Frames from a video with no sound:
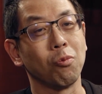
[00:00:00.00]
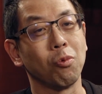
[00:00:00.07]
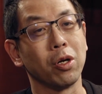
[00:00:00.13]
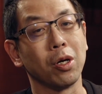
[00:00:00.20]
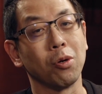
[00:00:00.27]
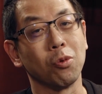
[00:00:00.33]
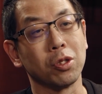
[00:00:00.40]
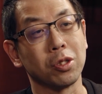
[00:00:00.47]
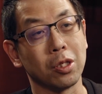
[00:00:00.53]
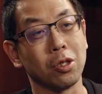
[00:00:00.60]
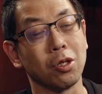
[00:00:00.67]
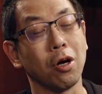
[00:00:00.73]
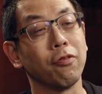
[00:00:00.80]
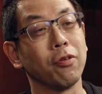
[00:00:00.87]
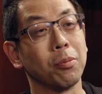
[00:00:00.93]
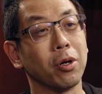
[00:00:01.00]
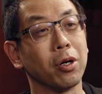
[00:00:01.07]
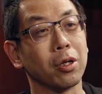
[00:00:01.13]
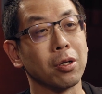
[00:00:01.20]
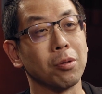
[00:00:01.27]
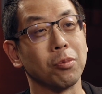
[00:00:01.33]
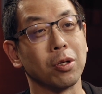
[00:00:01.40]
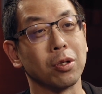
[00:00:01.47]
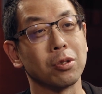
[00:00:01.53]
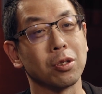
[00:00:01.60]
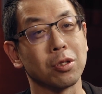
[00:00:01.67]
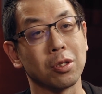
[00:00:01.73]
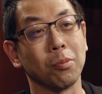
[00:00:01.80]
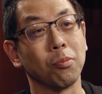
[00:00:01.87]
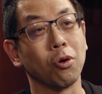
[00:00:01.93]
when I was in North America,
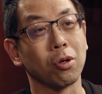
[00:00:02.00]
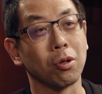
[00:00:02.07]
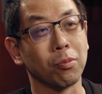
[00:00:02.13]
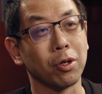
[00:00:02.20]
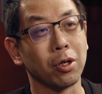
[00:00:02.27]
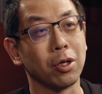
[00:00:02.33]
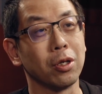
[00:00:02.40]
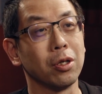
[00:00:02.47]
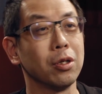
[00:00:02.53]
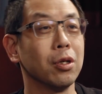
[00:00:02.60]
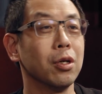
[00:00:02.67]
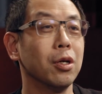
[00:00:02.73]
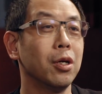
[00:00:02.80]
just a poker player,